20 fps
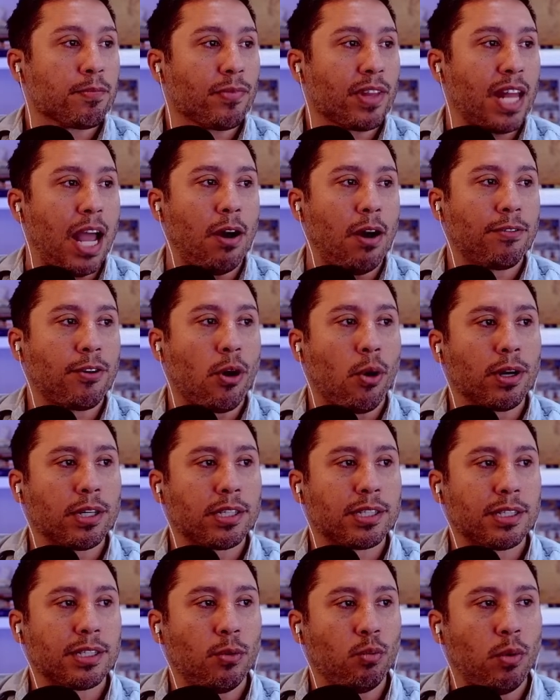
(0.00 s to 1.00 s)
Now, of
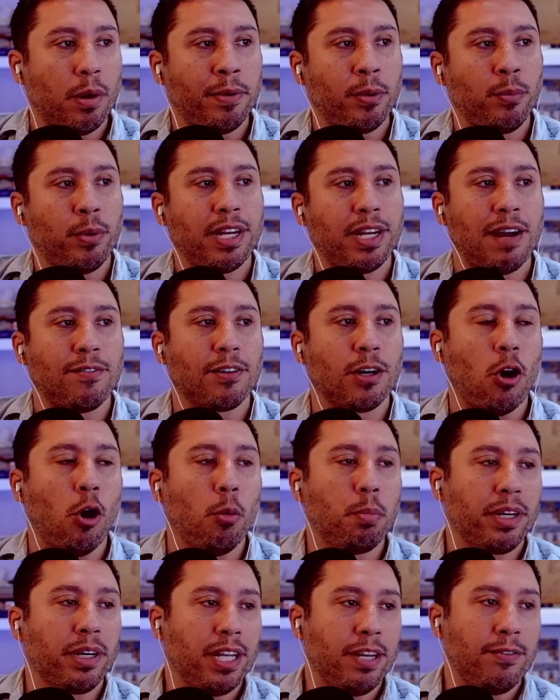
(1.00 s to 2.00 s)
course, women would never
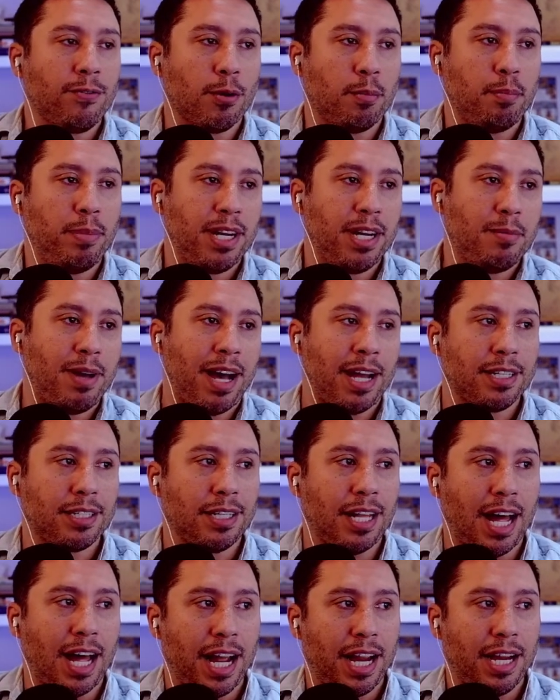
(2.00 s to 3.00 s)
openly forbid a man to
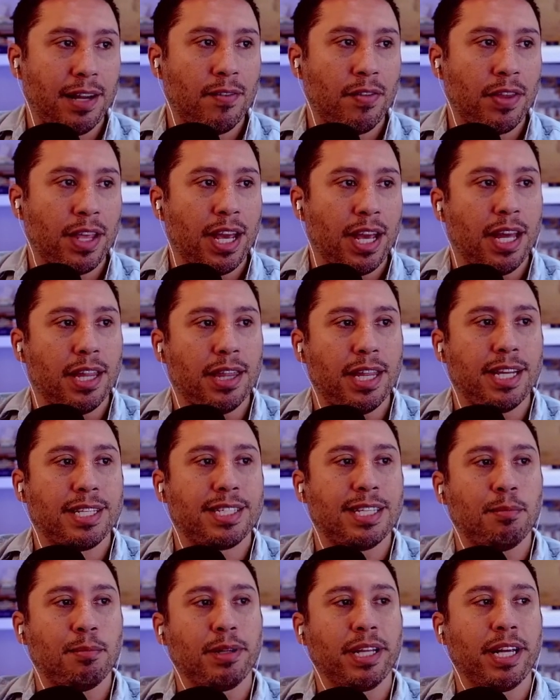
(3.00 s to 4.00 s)
lie. They
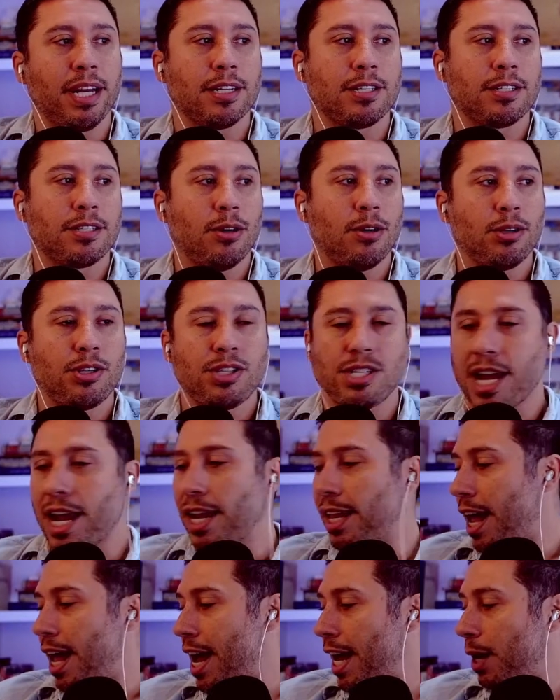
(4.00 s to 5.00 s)
simply
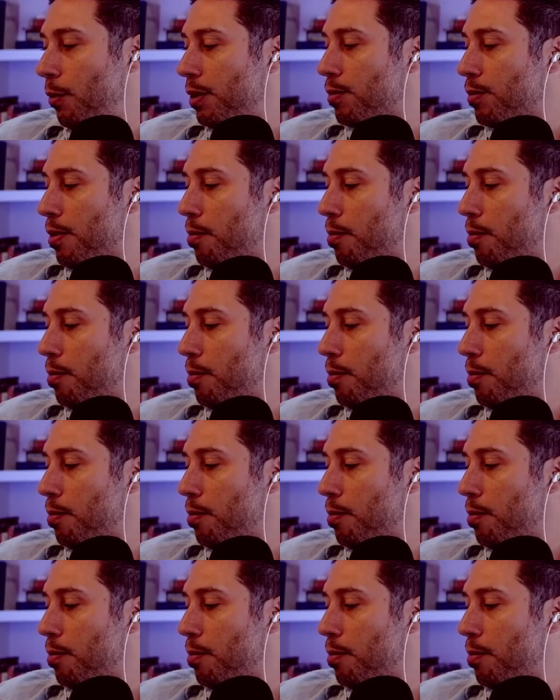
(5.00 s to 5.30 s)
associate lying with